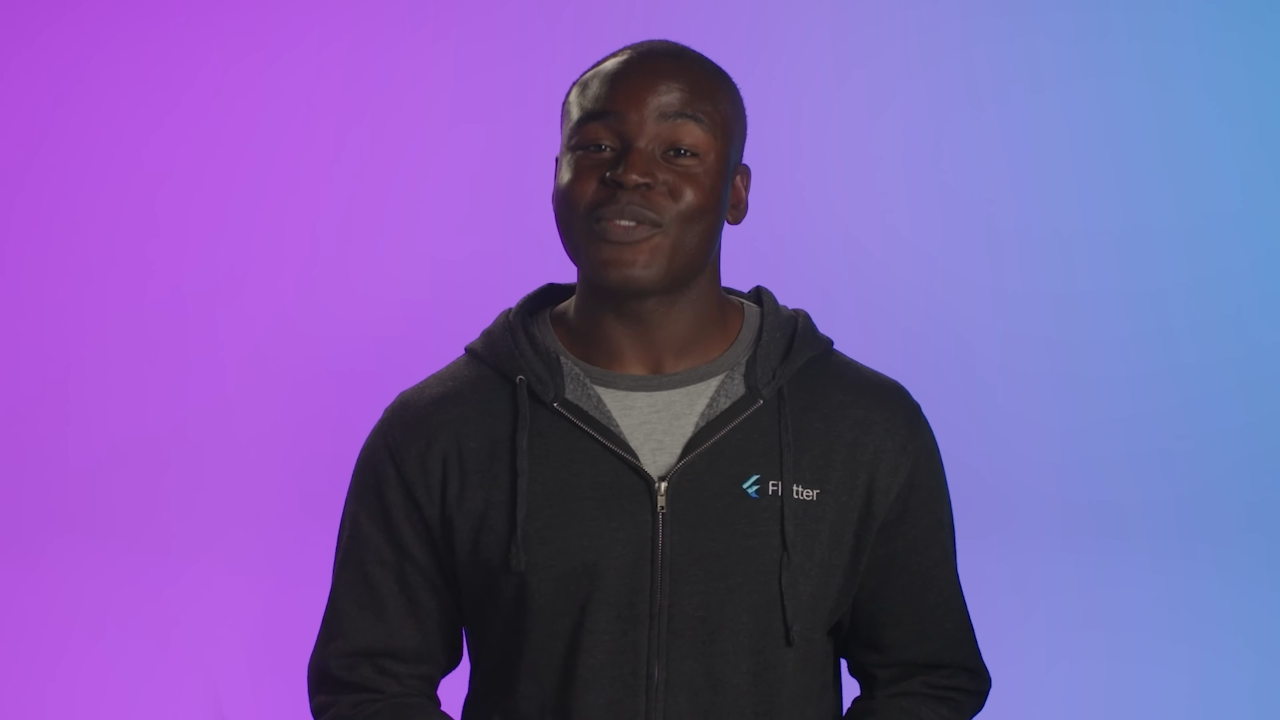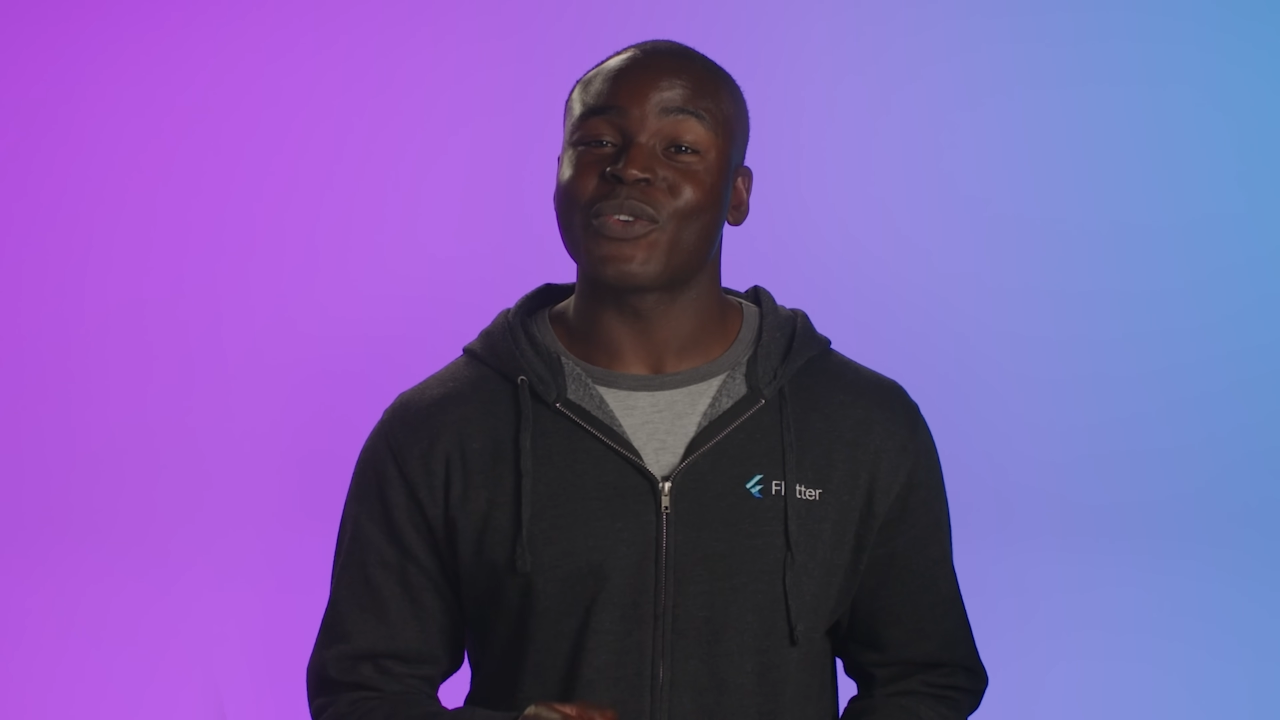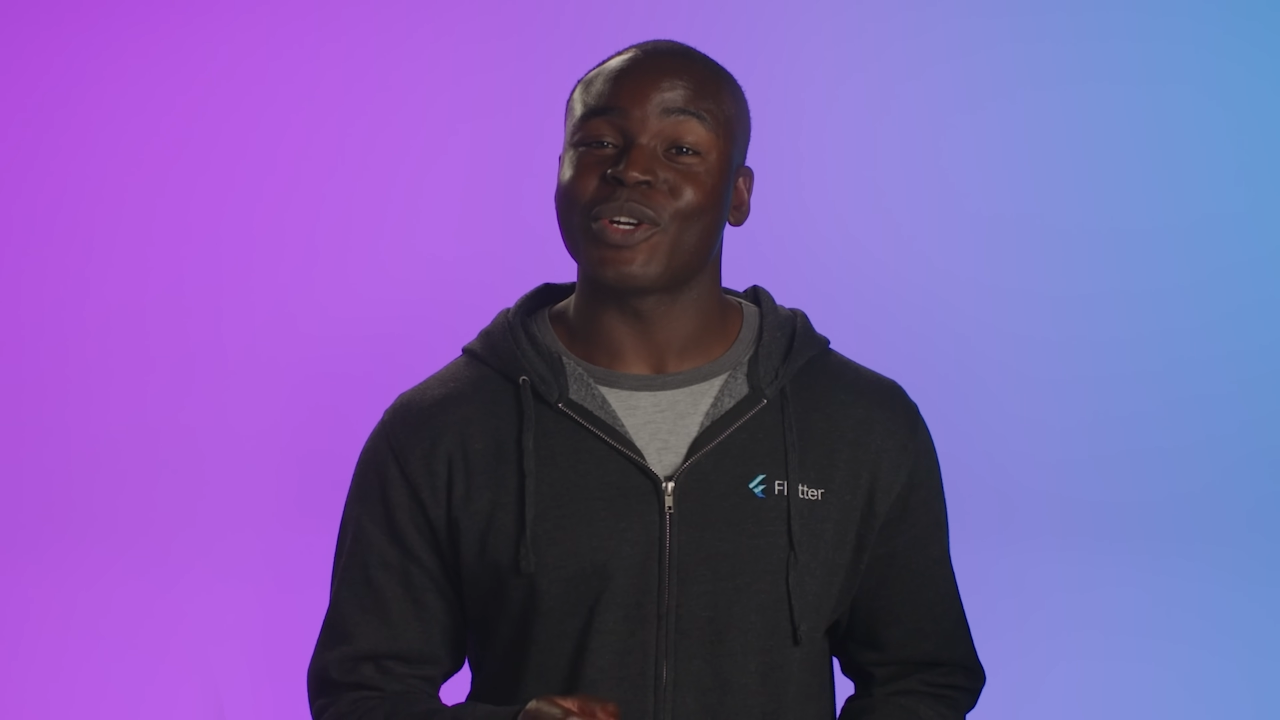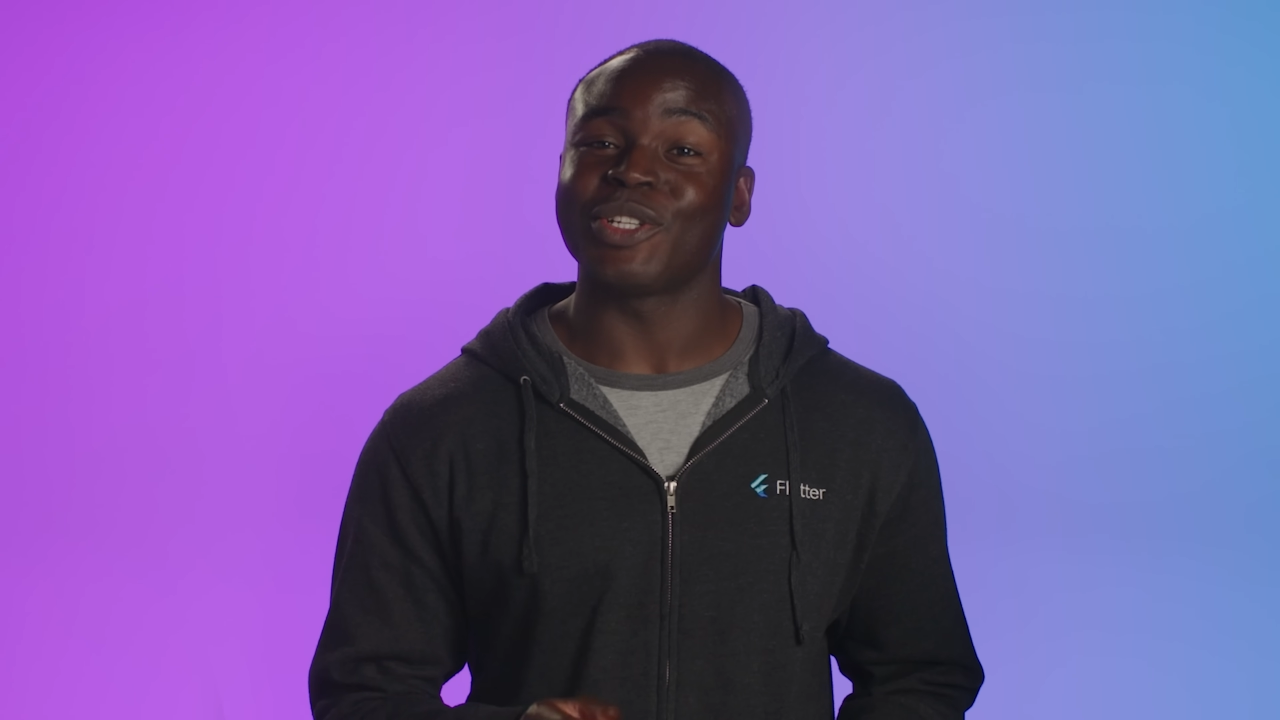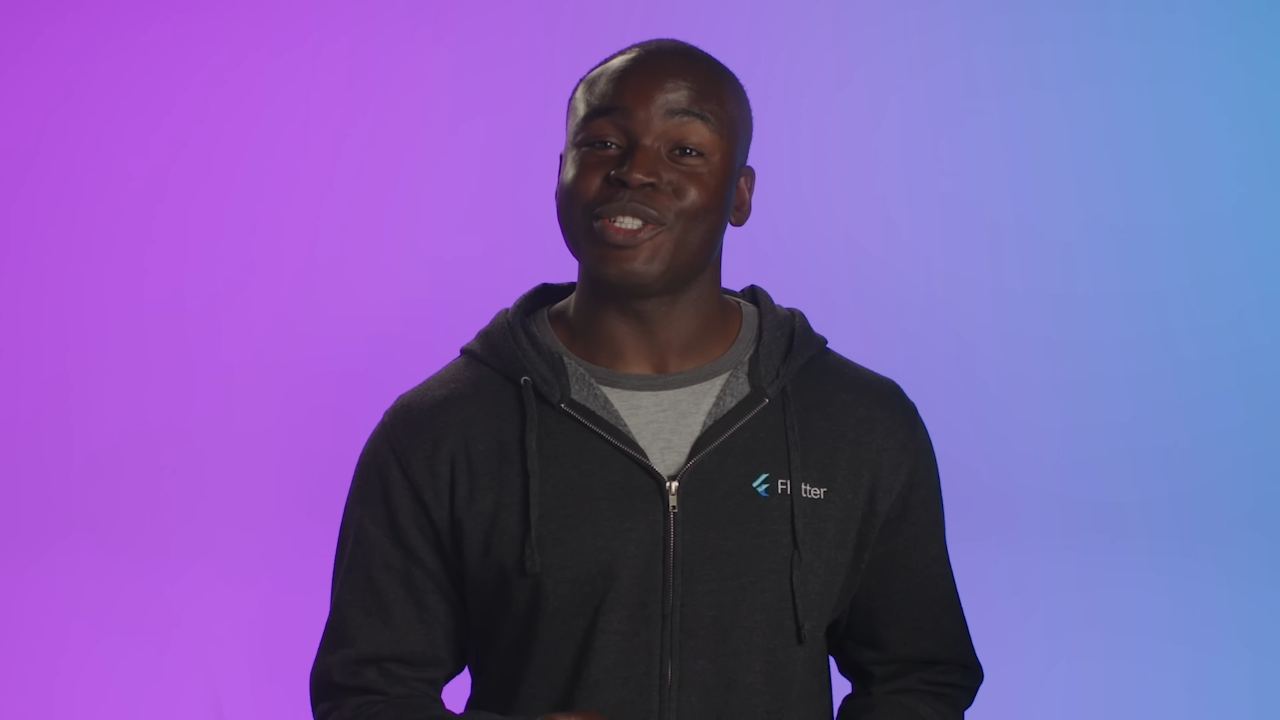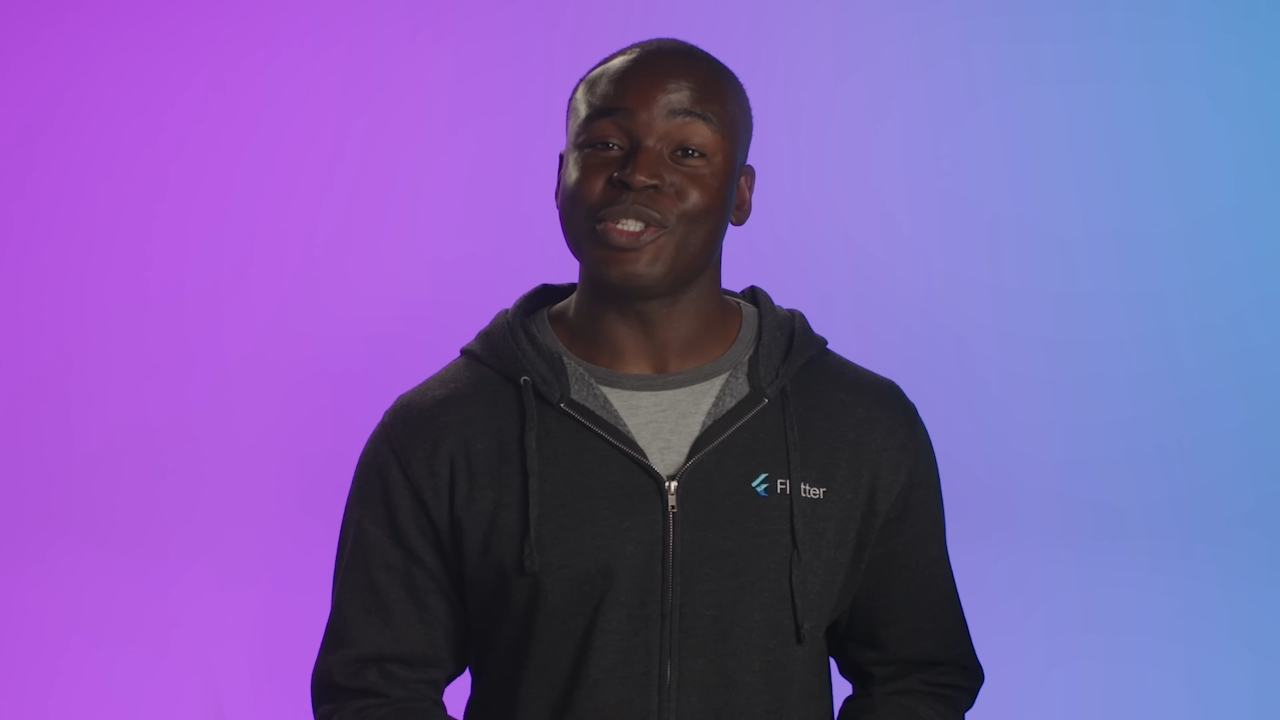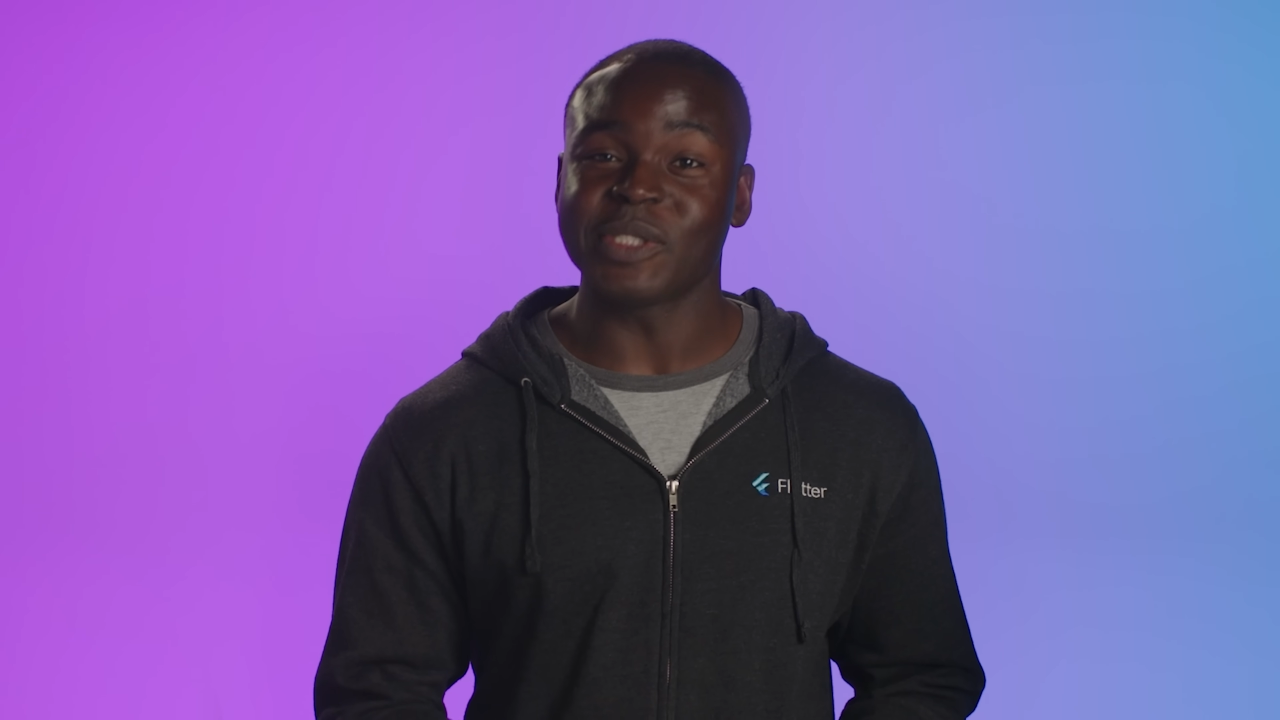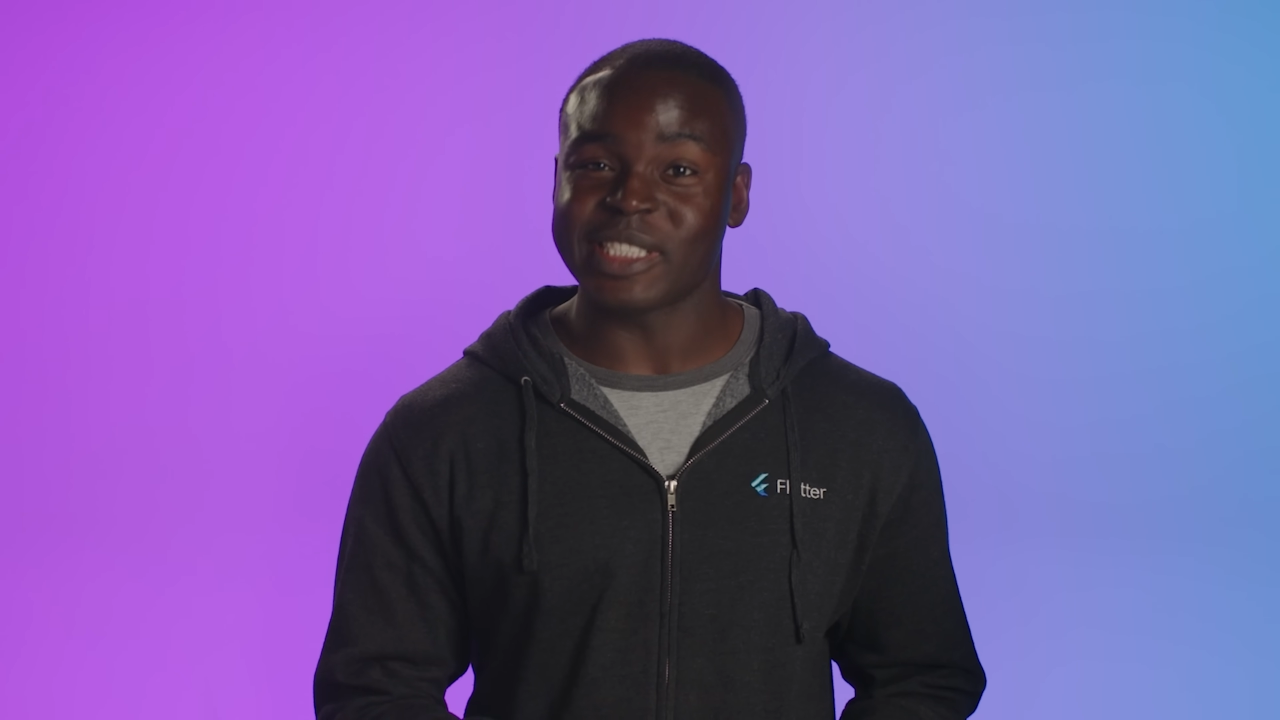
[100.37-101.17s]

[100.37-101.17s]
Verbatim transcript: for a new